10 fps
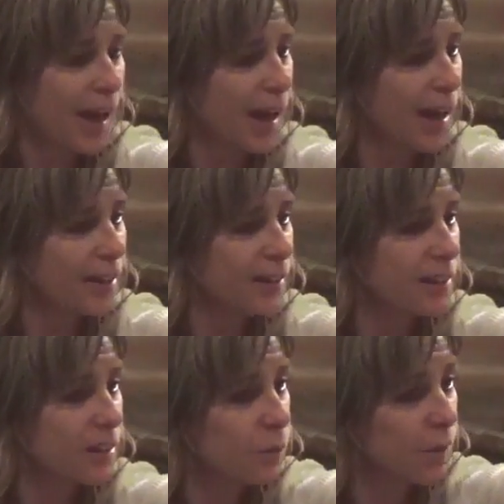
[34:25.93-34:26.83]
And
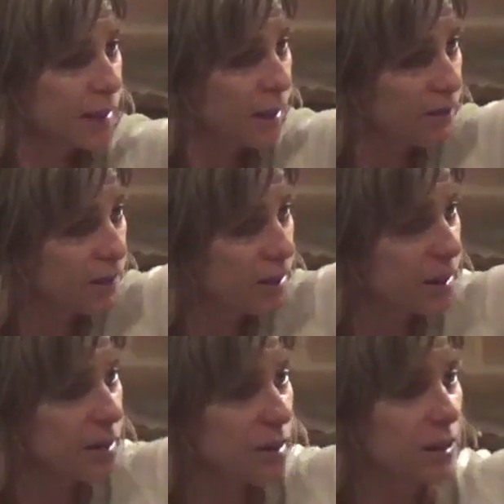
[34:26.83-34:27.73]
as he went out of the
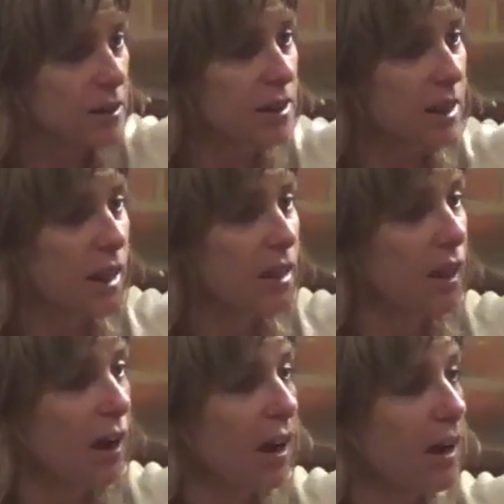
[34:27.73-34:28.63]
distance, and
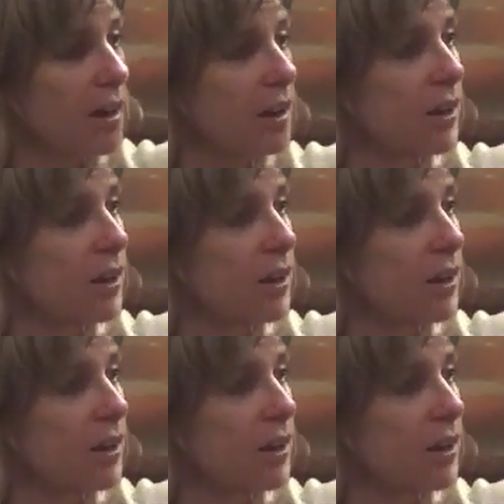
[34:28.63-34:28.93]
I